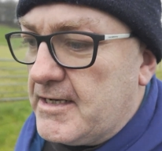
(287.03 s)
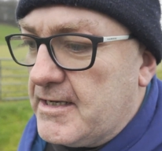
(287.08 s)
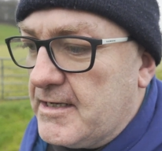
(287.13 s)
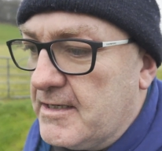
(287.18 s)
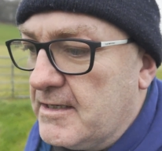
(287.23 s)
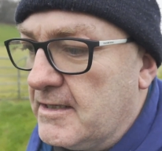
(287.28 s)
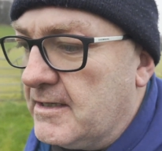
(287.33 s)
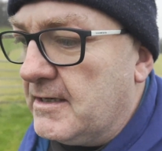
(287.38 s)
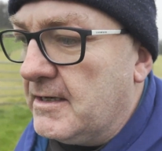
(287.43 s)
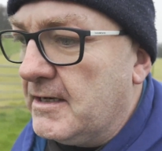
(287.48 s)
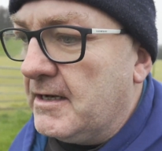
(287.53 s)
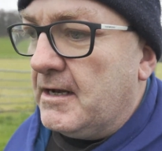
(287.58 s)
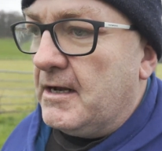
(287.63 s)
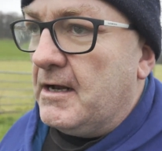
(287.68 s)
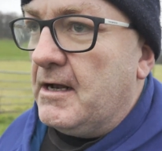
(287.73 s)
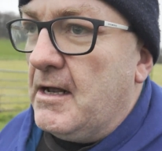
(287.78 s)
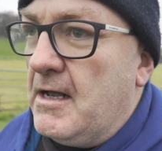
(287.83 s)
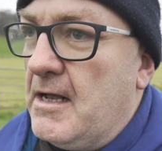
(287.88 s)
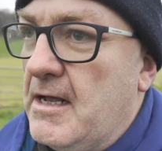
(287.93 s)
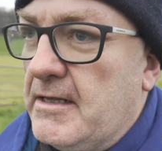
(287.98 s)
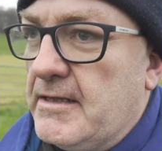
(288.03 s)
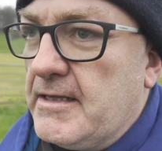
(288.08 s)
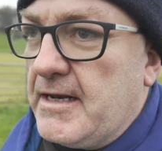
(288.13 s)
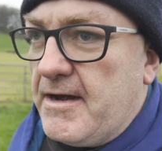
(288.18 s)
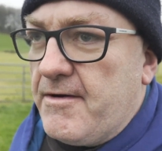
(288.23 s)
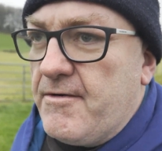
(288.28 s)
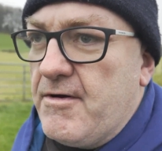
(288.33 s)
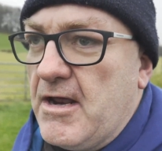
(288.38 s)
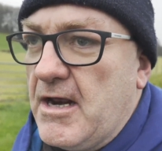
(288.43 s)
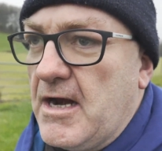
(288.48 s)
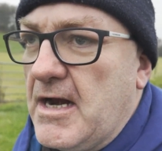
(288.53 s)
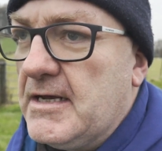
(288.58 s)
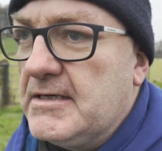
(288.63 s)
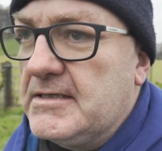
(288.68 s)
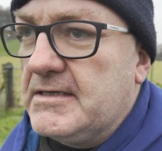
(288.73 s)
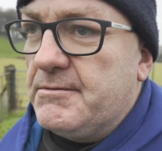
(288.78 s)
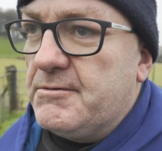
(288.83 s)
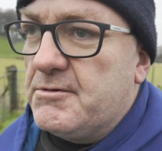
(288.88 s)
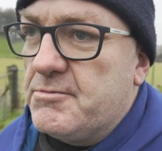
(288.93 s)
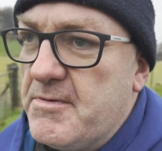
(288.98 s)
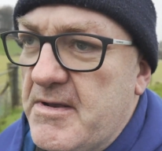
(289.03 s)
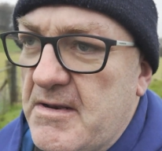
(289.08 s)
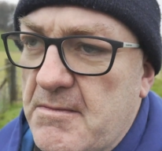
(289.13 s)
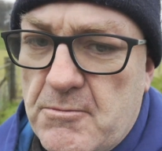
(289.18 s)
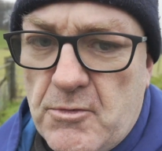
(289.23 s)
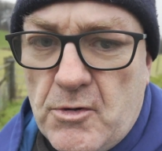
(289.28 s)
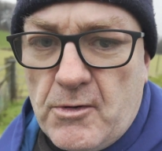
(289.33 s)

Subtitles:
And then he realised he was meeting